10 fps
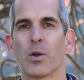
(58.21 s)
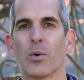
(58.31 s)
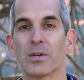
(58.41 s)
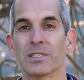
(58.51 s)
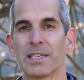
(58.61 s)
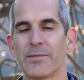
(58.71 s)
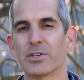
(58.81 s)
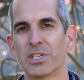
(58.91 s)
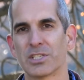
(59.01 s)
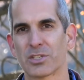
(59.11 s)
our Lord and Savior
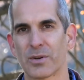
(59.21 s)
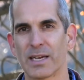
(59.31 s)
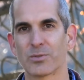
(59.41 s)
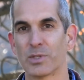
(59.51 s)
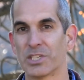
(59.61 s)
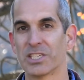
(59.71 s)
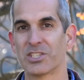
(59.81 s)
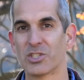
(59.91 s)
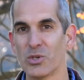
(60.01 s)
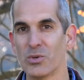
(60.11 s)
Jesus Christ, which is
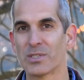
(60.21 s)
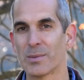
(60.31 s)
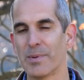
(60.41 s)
soon to